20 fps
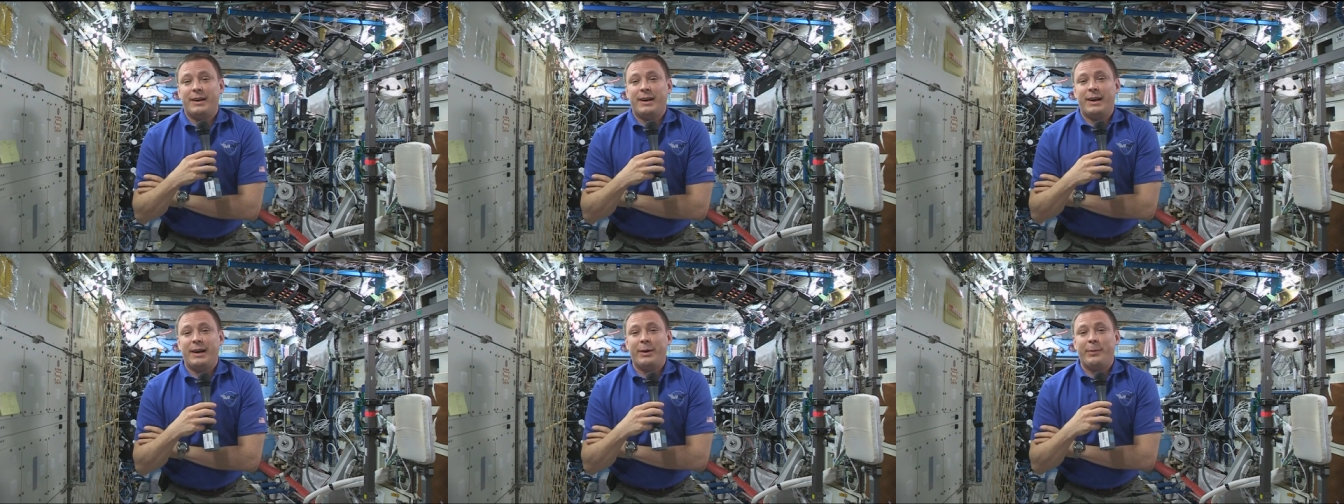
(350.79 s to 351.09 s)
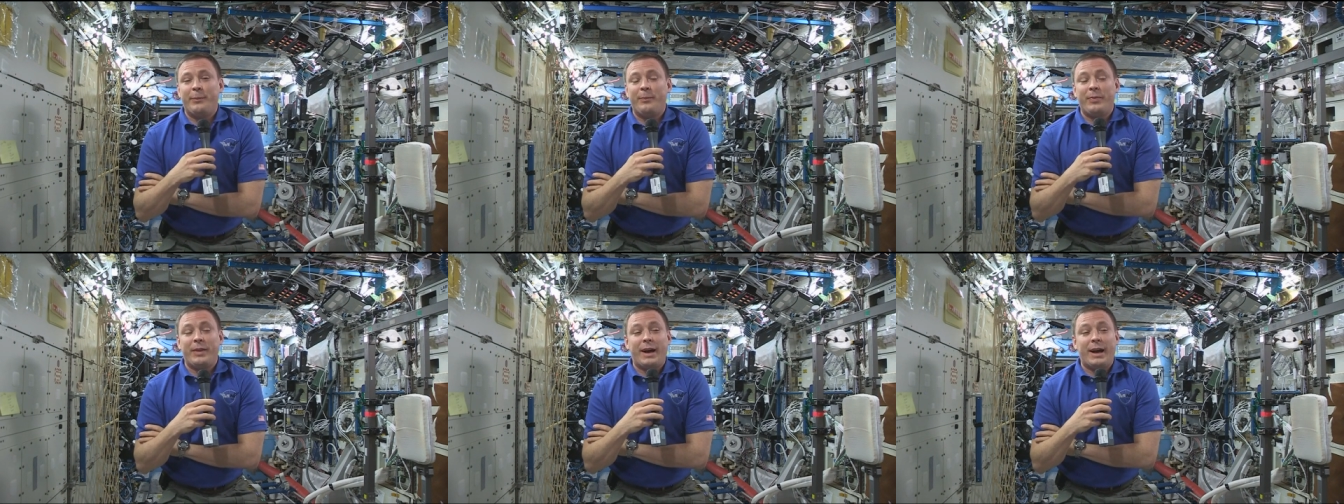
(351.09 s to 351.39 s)

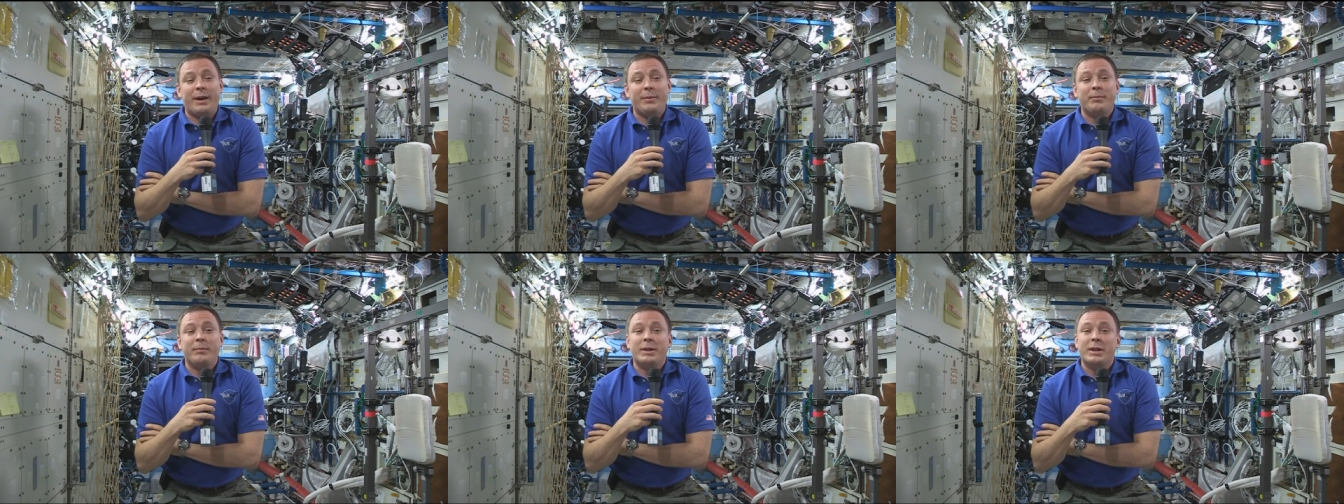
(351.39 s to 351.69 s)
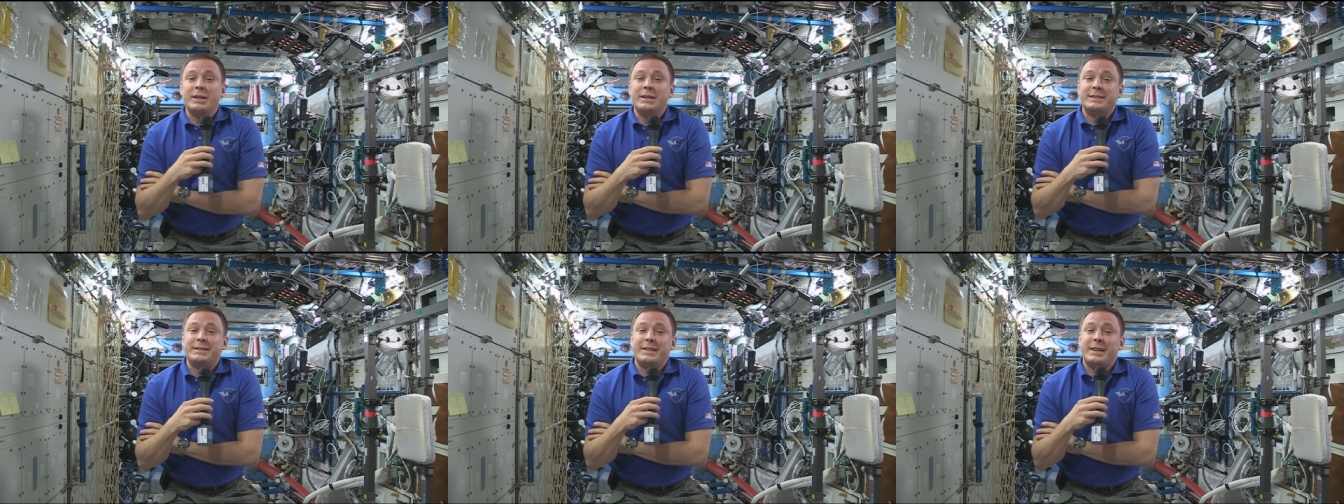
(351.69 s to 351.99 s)
Um, I'm a
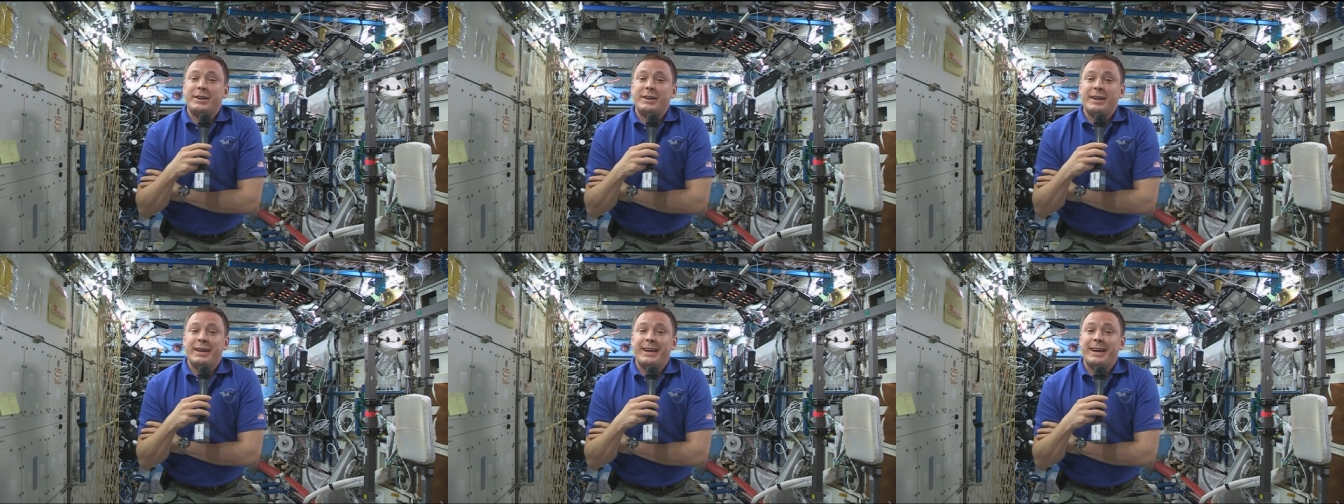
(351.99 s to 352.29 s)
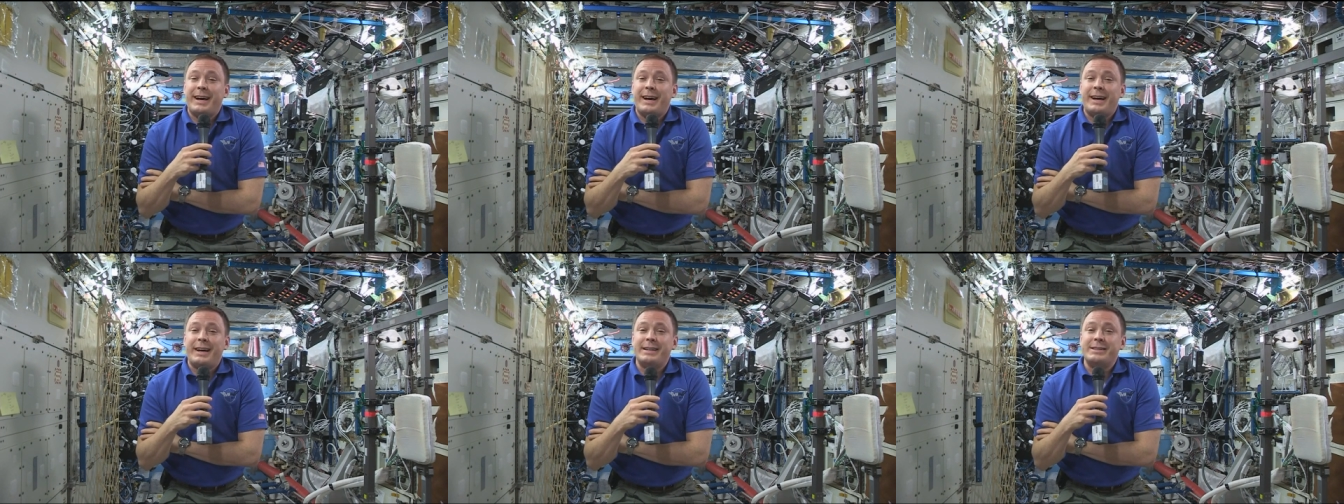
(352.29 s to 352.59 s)
military
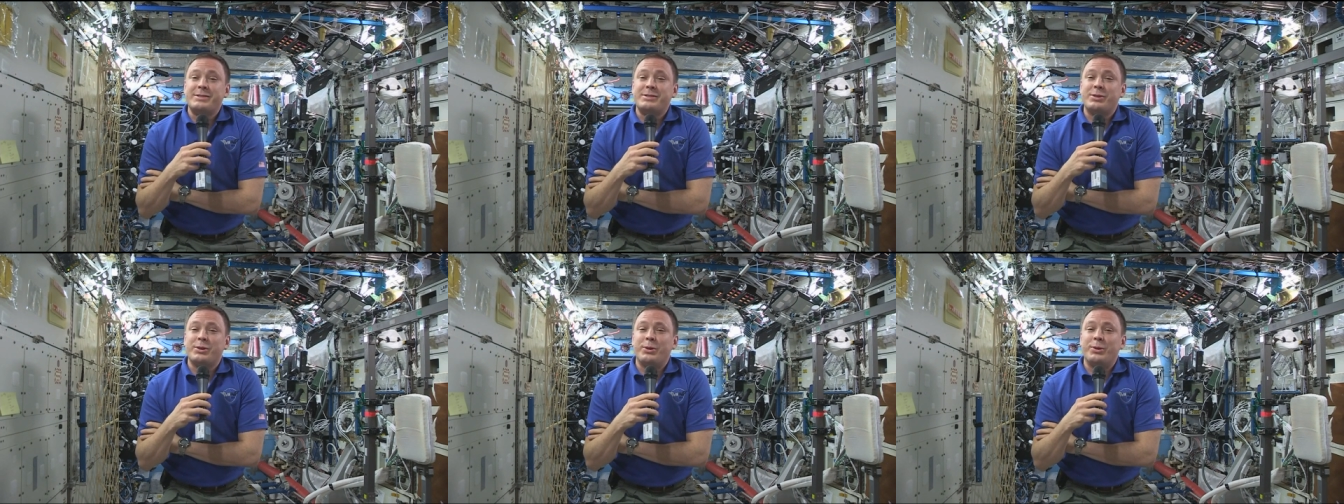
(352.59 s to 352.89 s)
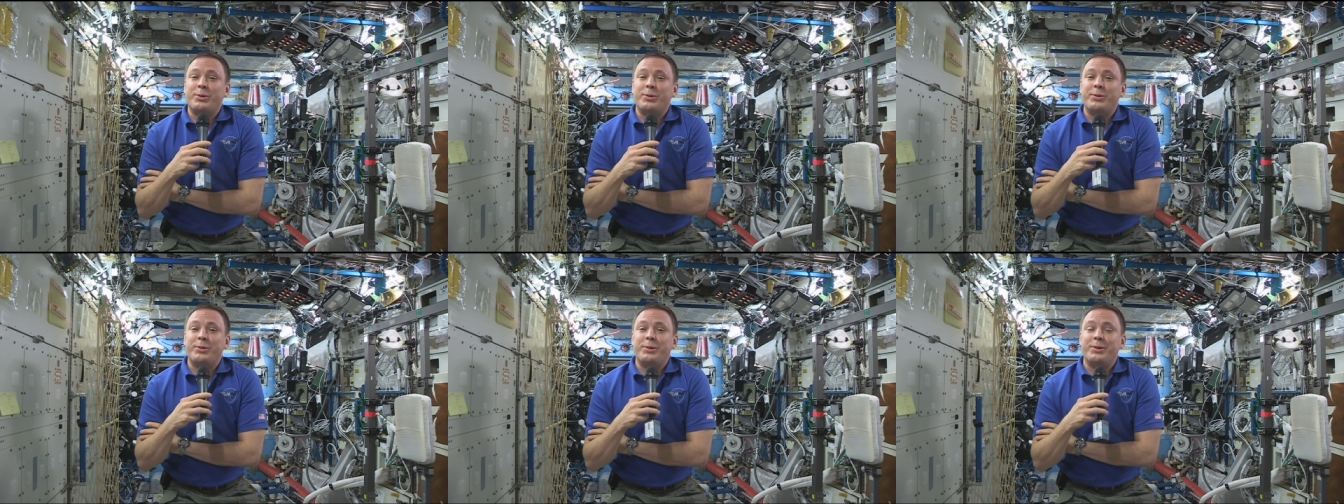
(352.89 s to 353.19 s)
guy,
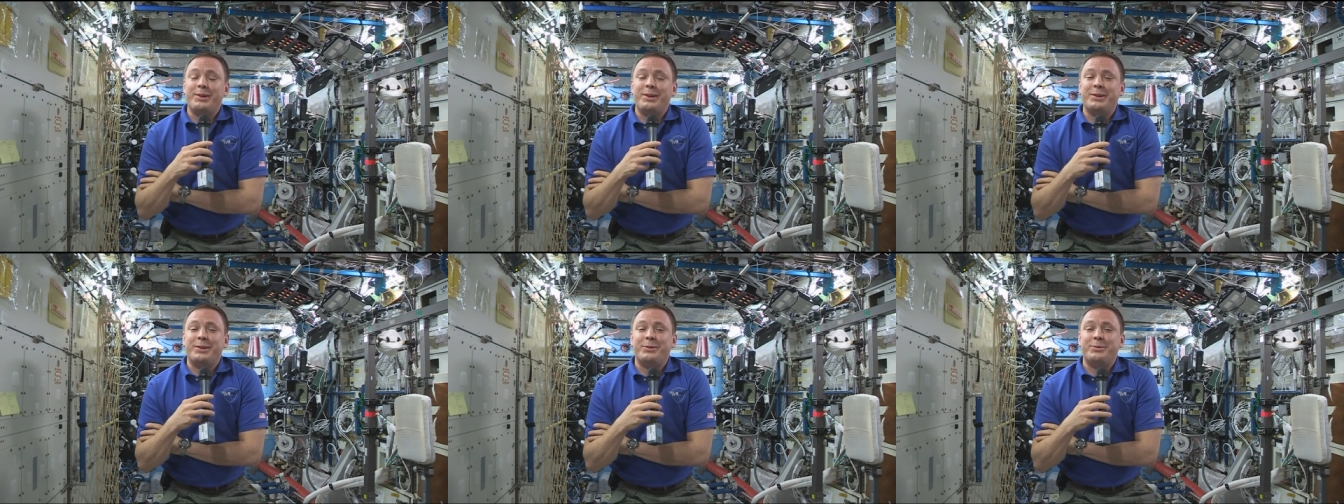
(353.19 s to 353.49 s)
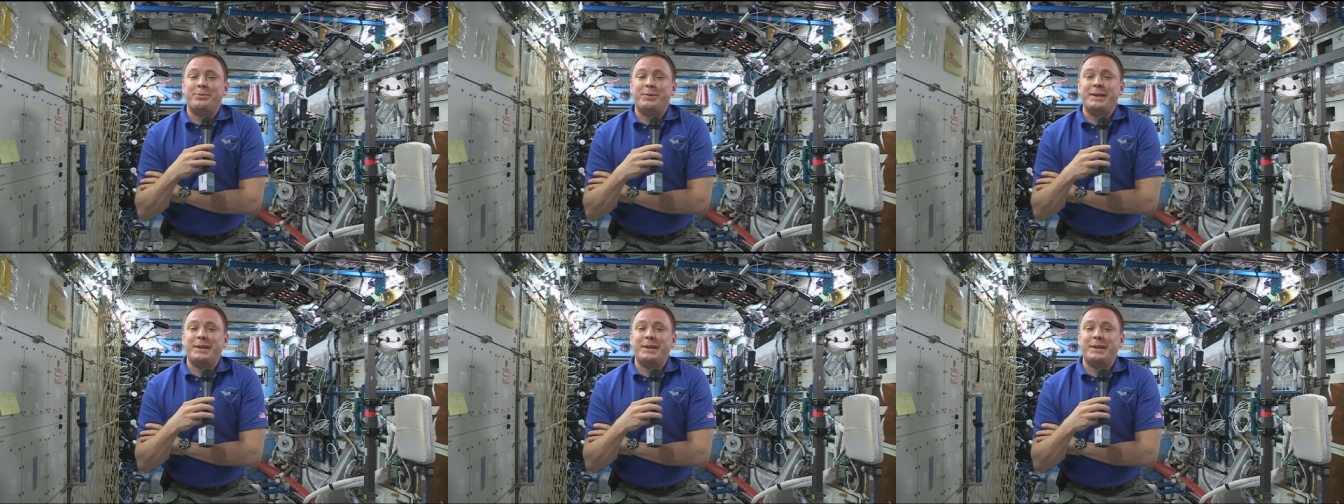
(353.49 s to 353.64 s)
so you know,